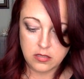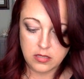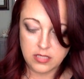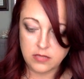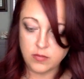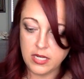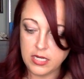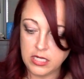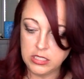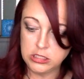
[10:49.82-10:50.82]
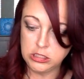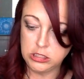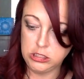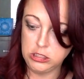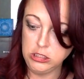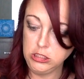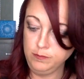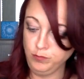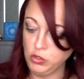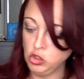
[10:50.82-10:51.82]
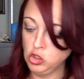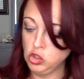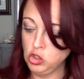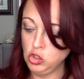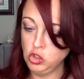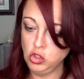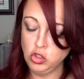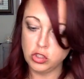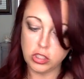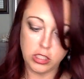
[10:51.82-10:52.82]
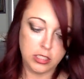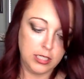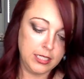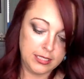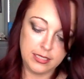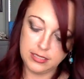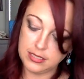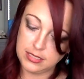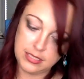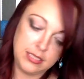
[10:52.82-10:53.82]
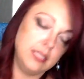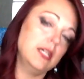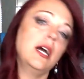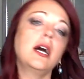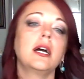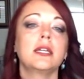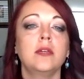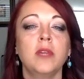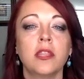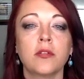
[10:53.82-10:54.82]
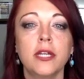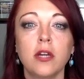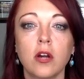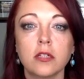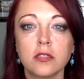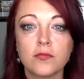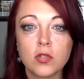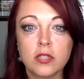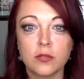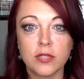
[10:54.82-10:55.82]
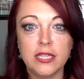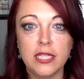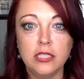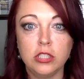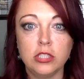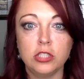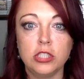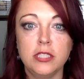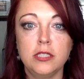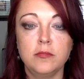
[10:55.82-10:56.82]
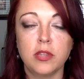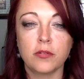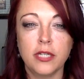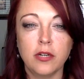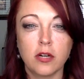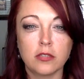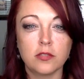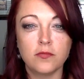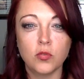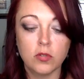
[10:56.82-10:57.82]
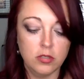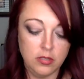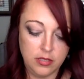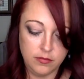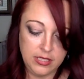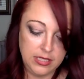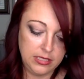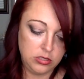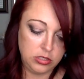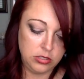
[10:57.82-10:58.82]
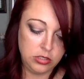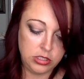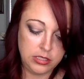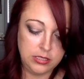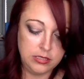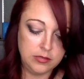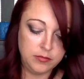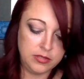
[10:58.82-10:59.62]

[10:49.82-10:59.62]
That's what happens. All right, let's see. Give me three cards for the relationship. Three cards for the relationship.